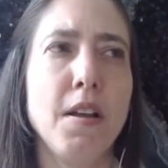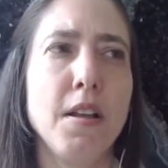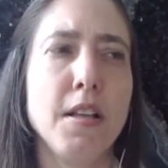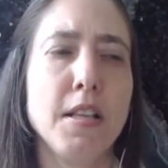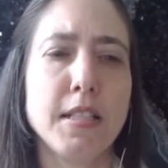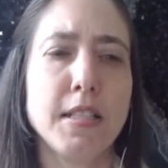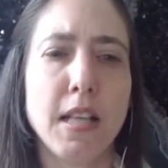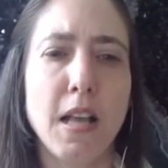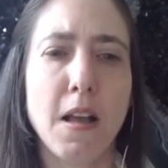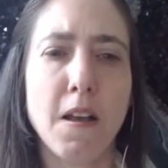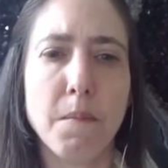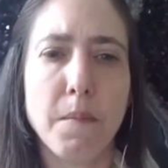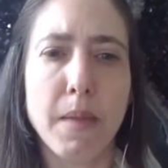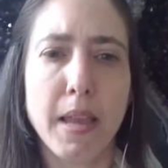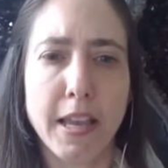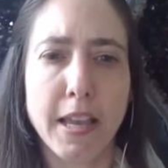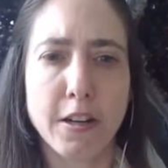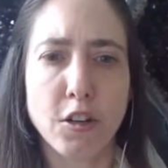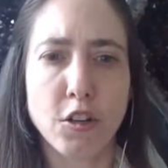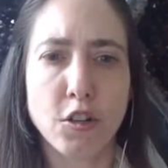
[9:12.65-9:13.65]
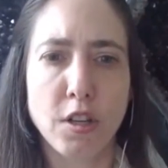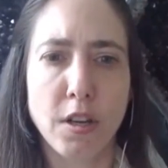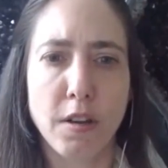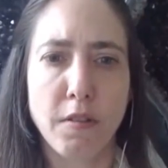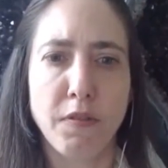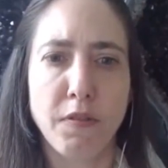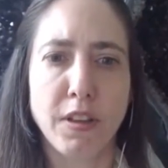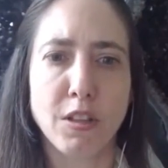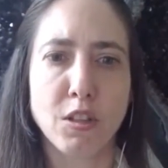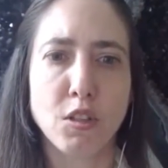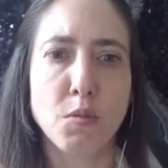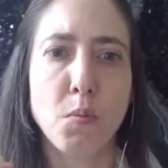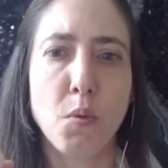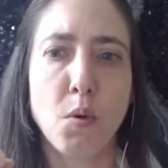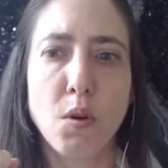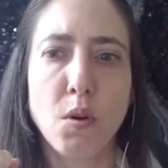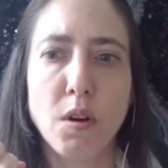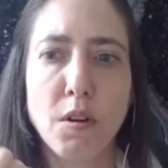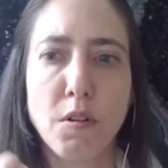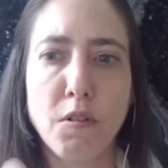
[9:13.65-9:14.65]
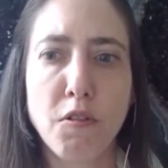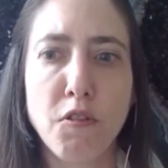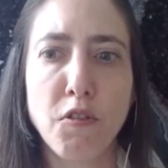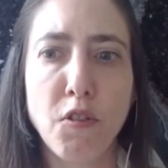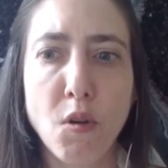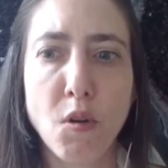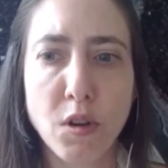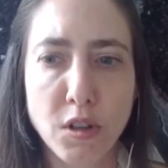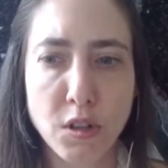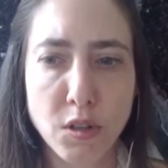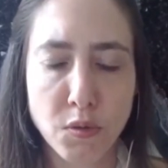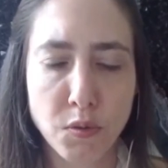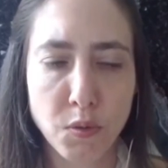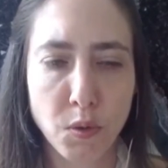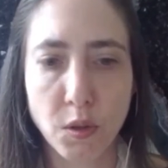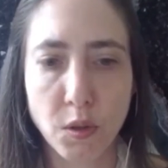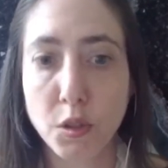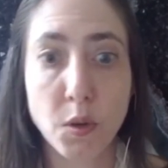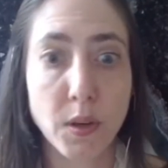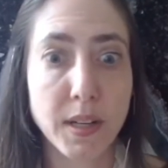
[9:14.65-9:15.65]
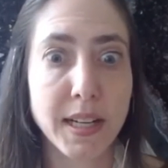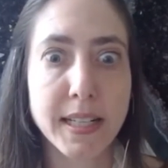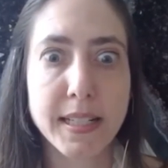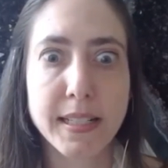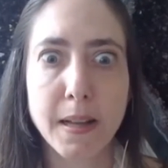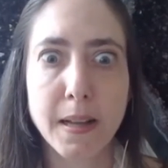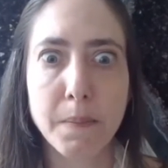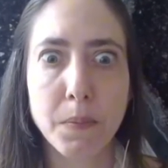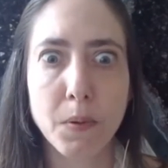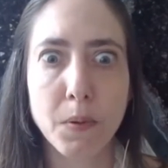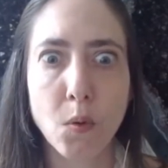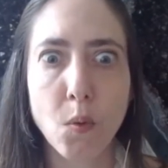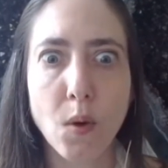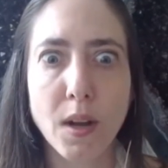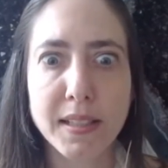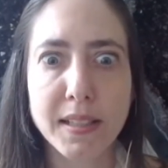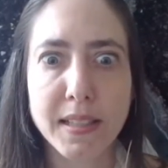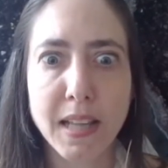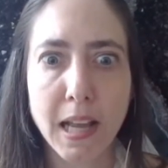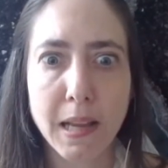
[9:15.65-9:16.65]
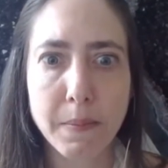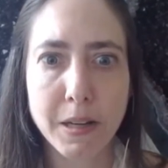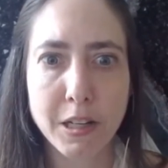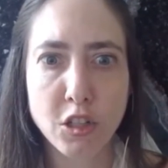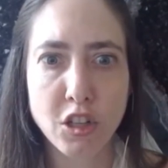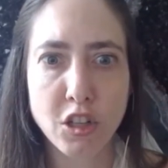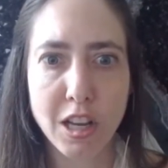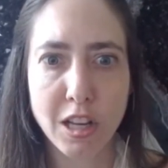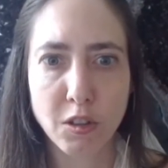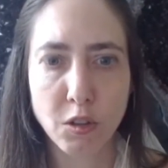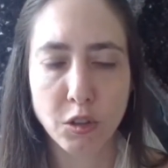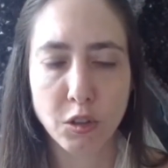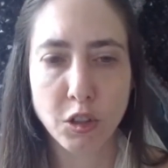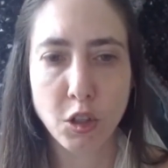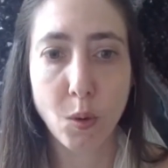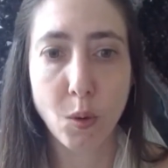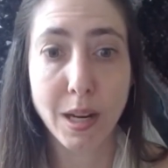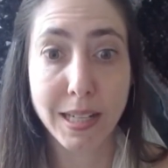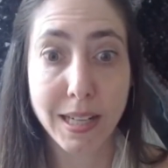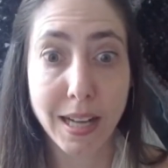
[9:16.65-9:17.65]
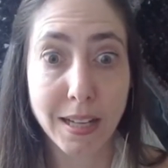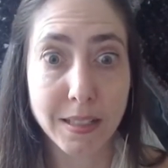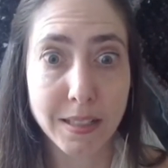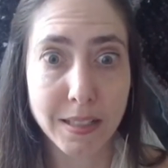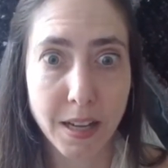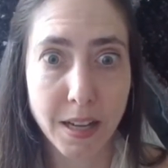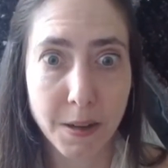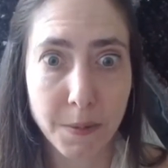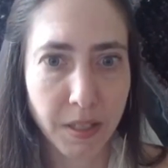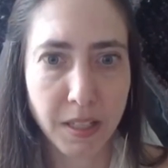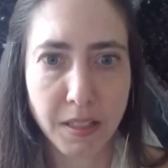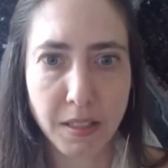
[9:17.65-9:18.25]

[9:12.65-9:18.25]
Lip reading: Some energy feels more forceful. So an example, one time I channeled Yogananda.